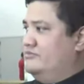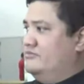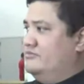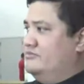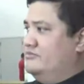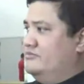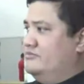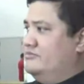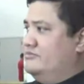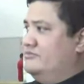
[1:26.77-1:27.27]

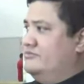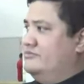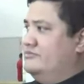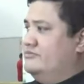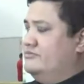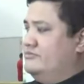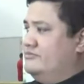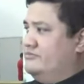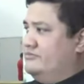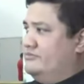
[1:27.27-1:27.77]

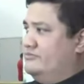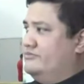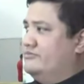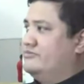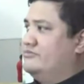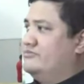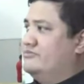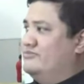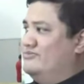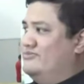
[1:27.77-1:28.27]

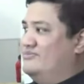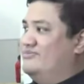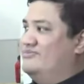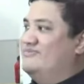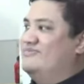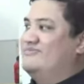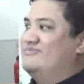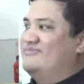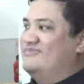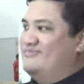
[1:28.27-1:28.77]

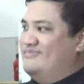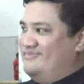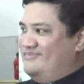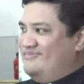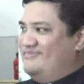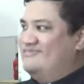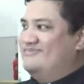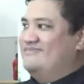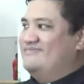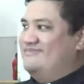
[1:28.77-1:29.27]

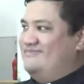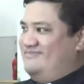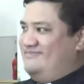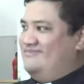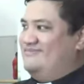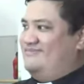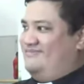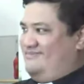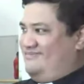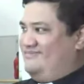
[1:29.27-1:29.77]

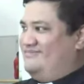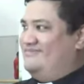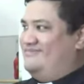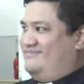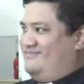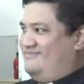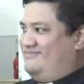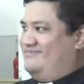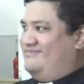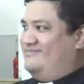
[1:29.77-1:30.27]

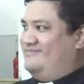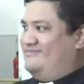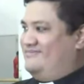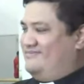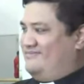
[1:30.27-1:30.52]
The person shown says nothing.